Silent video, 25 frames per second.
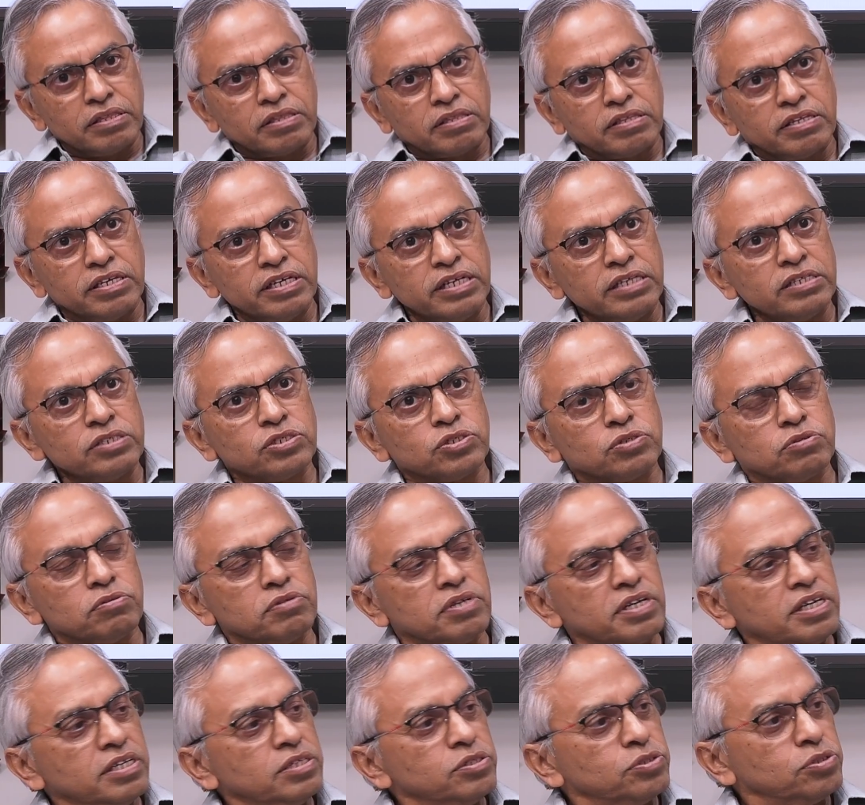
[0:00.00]
things
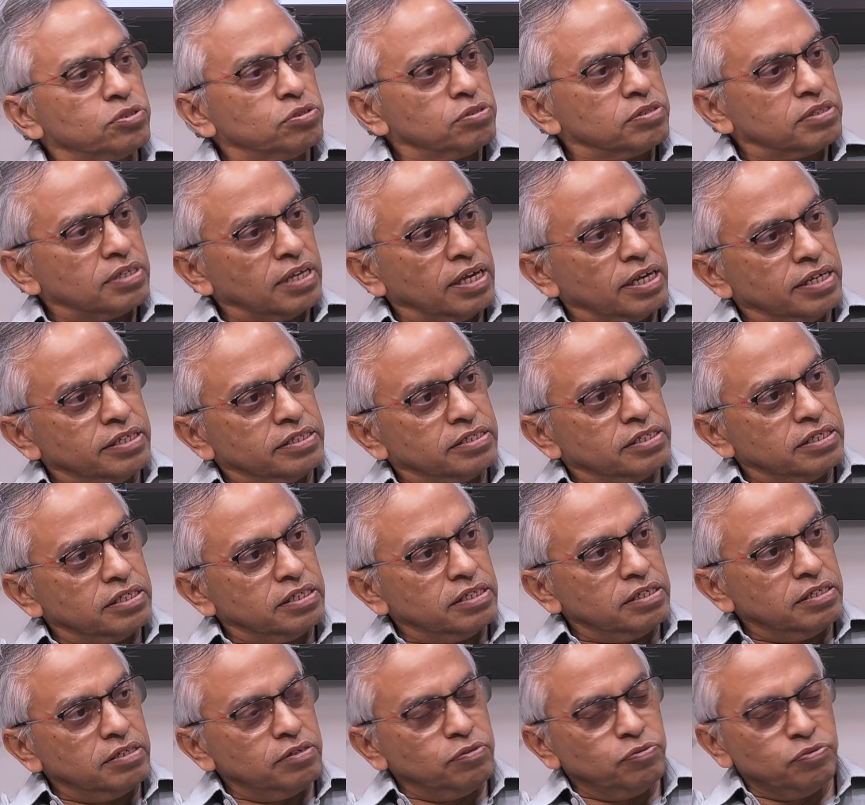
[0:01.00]
today in
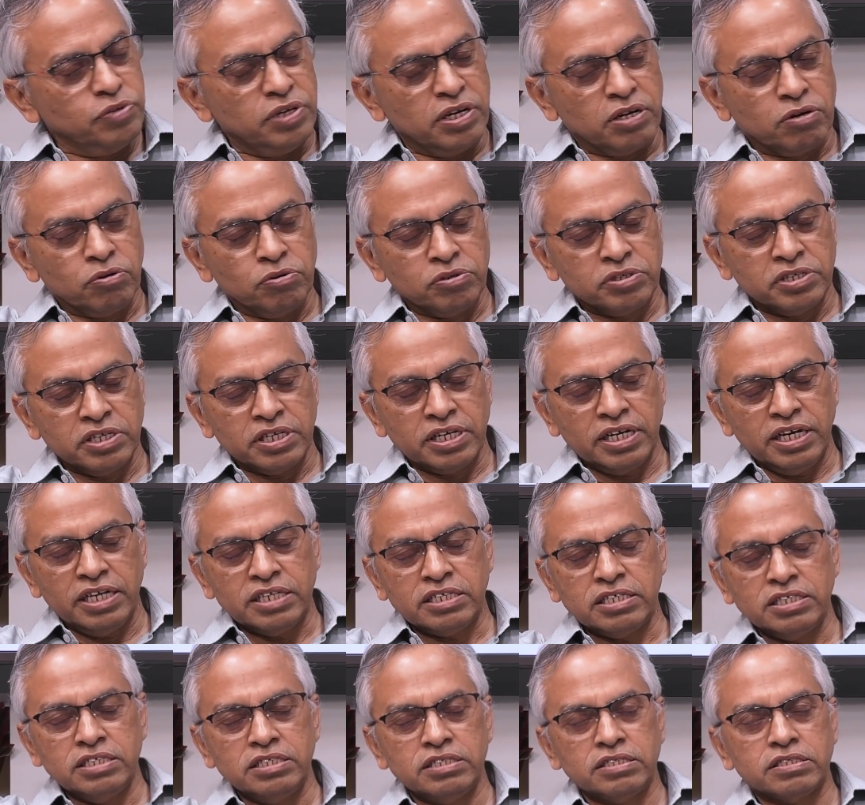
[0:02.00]
society we are looking
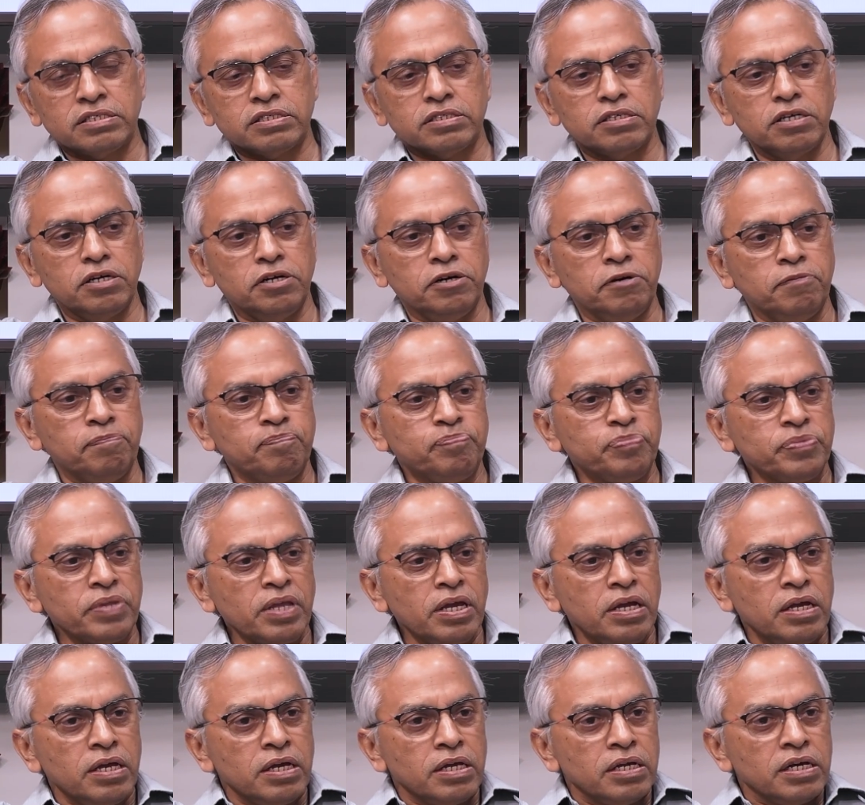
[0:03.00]
at is
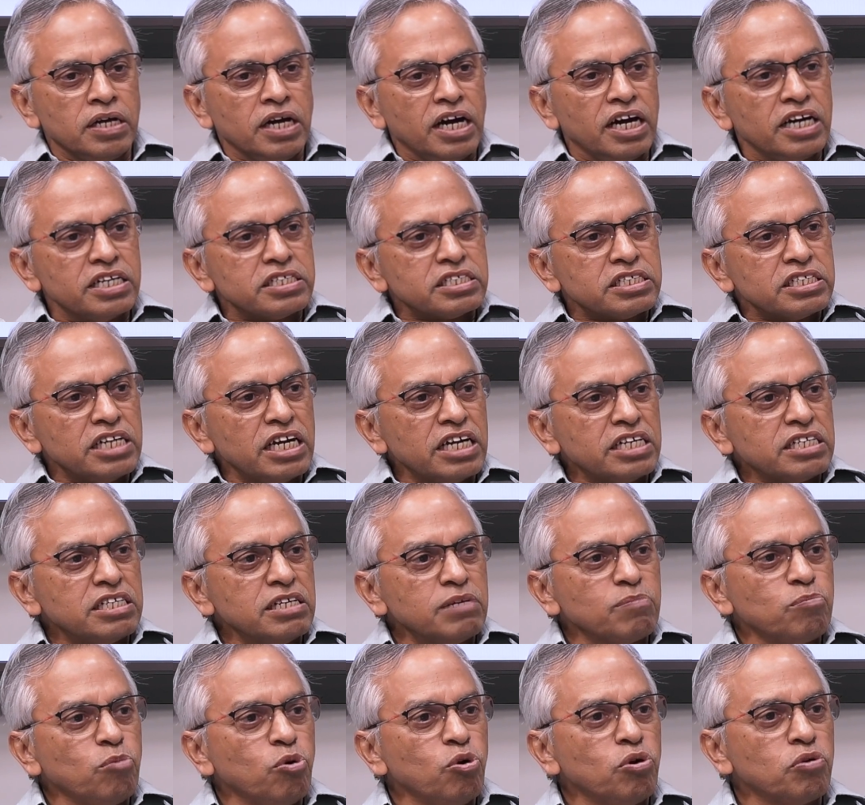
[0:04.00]

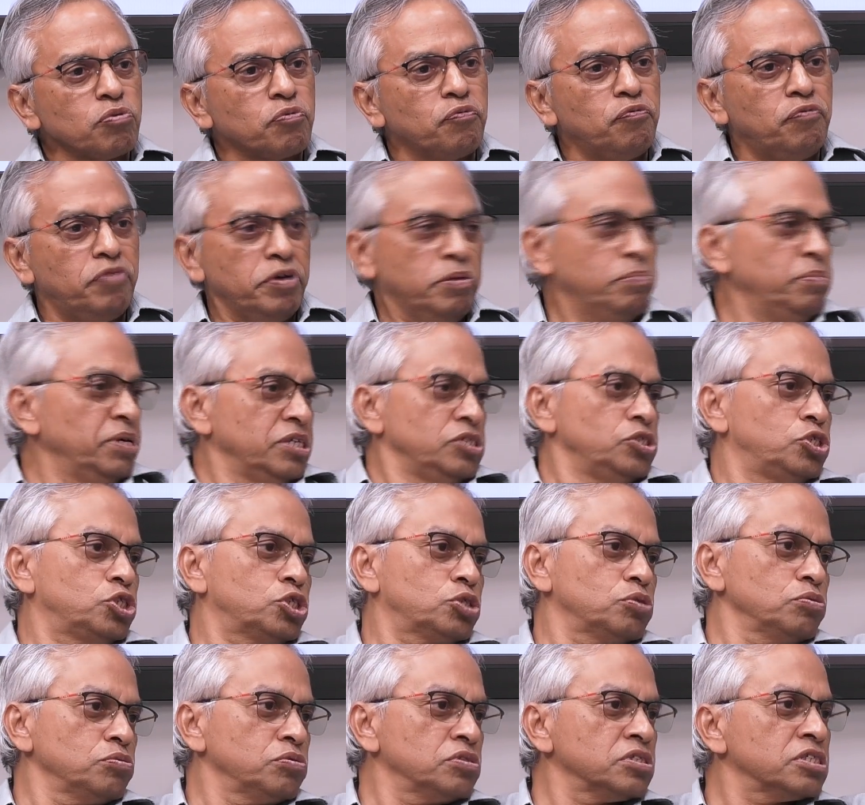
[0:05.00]
attracting more women
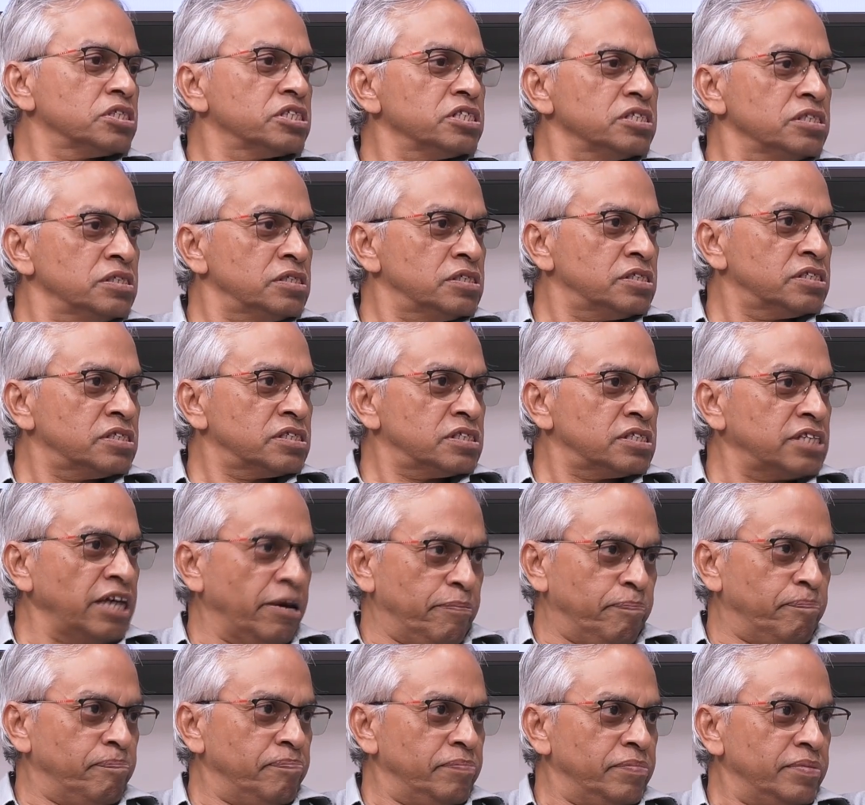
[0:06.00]
students in STEM.